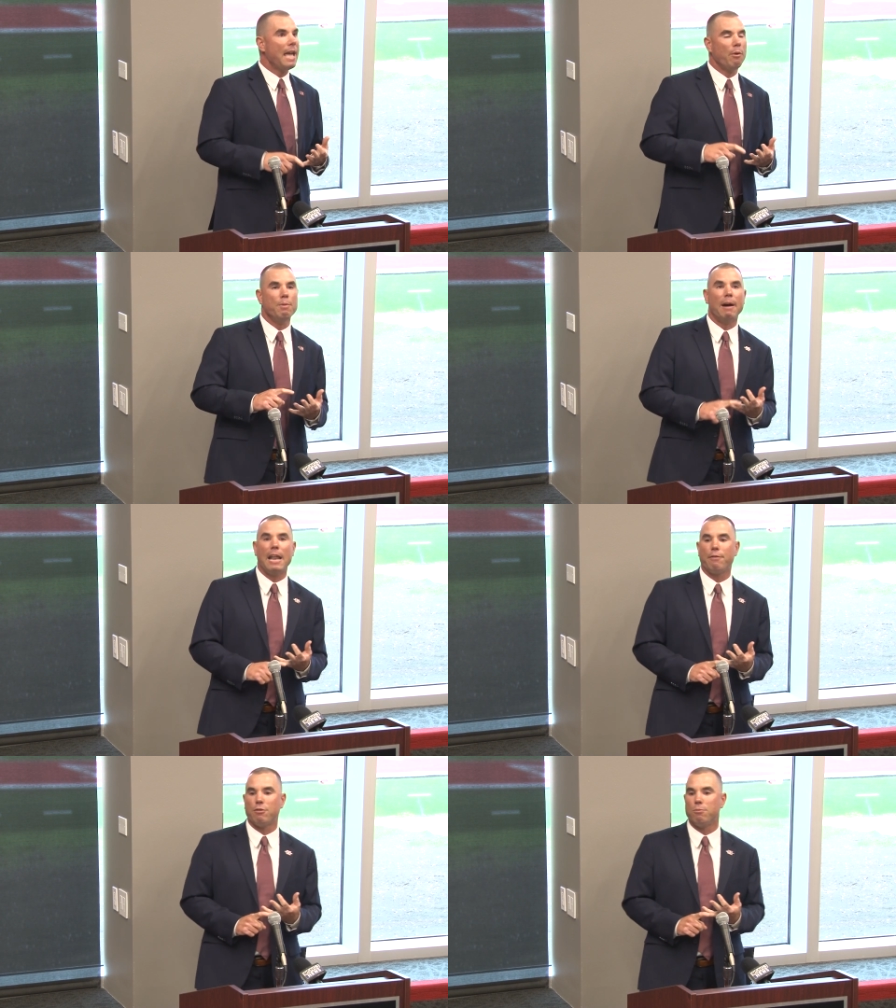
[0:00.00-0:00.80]
and we might
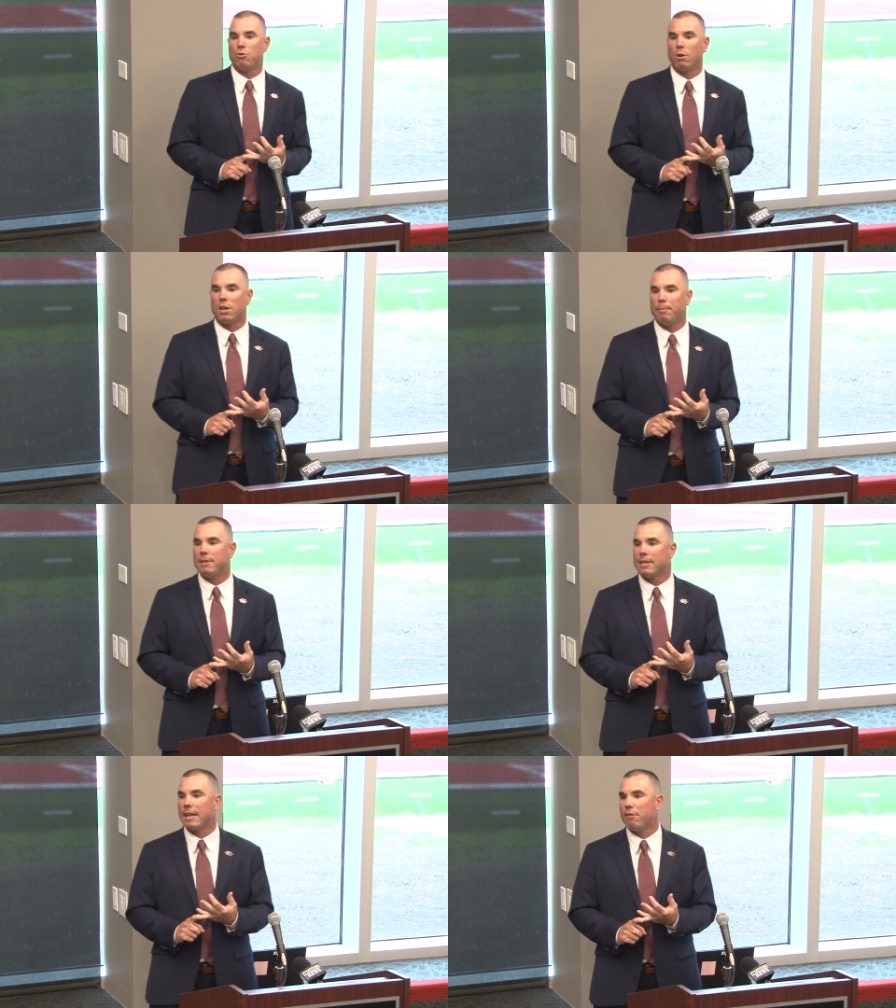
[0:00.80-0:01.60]
have some
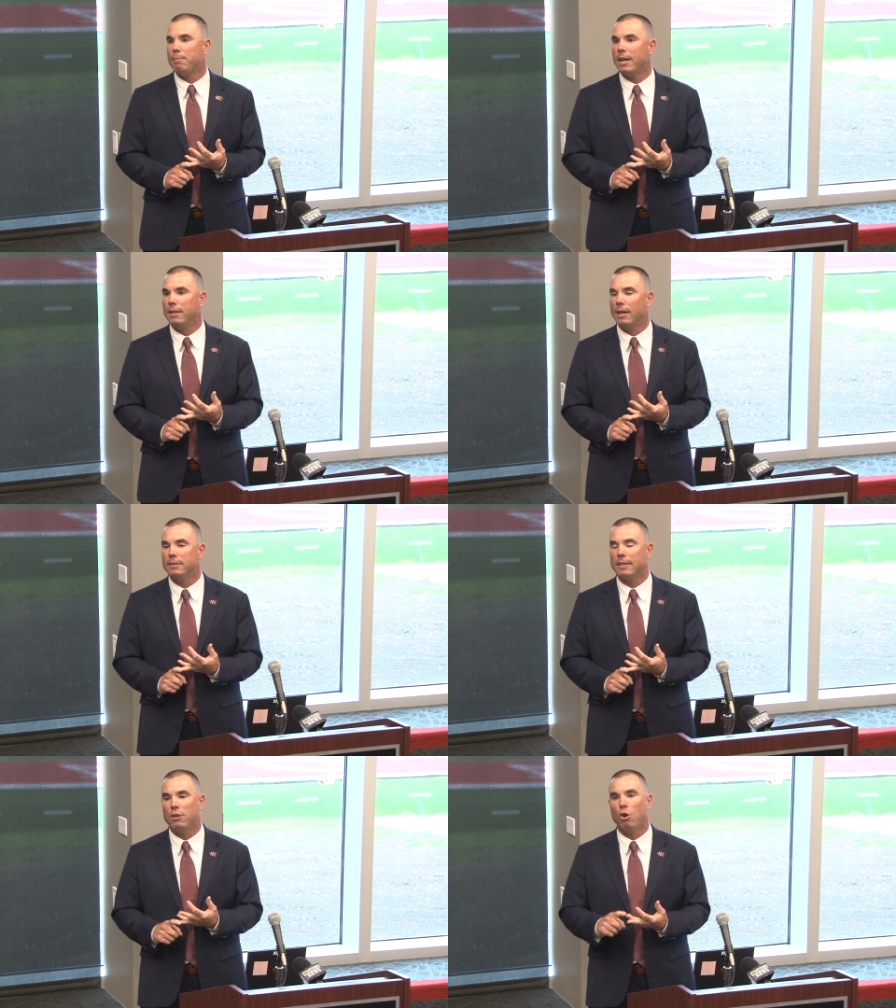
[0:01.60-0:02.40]
shortcomings like everybody
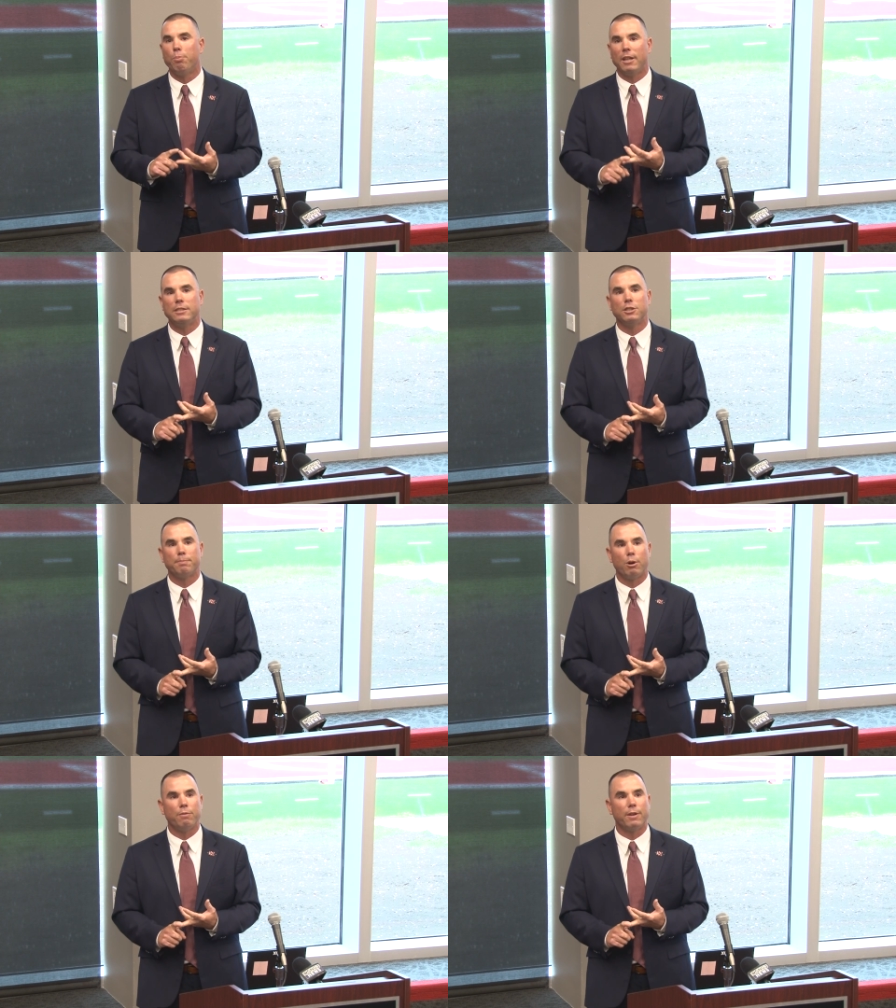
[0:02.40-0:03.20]
does, and no place is
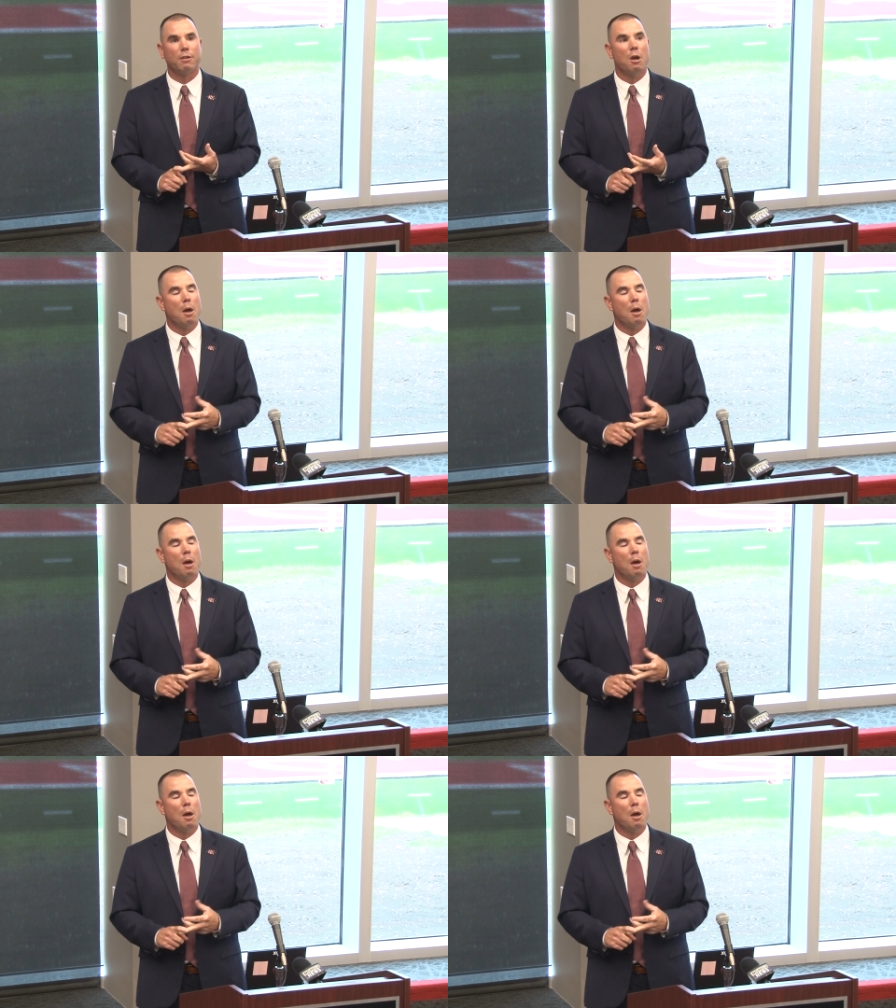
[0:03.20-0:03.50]
perfect.